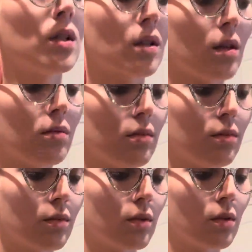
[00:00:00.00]
So
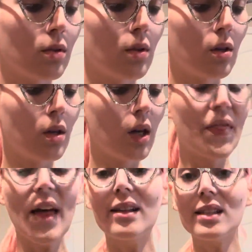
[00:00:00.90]

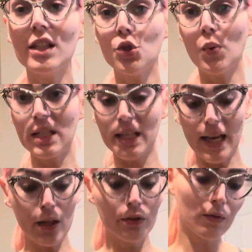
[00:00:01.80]
1,020
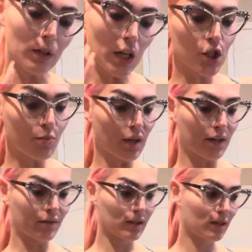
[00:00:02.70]
calories for lunch and
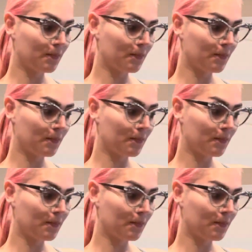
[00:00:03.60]
breakfast.